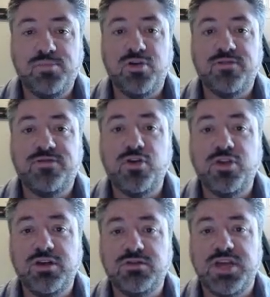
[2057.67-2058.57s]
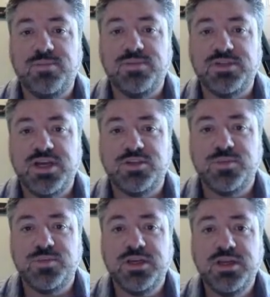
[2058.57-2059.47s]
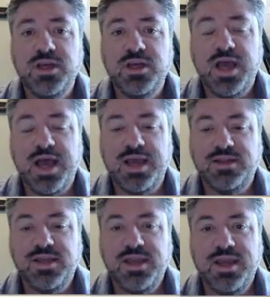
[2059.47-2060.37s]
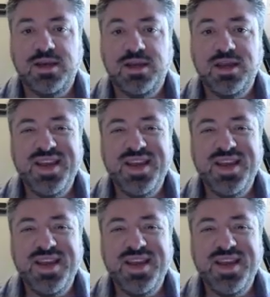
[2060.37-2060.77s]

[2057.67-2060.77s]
portfolio type assessment at the end.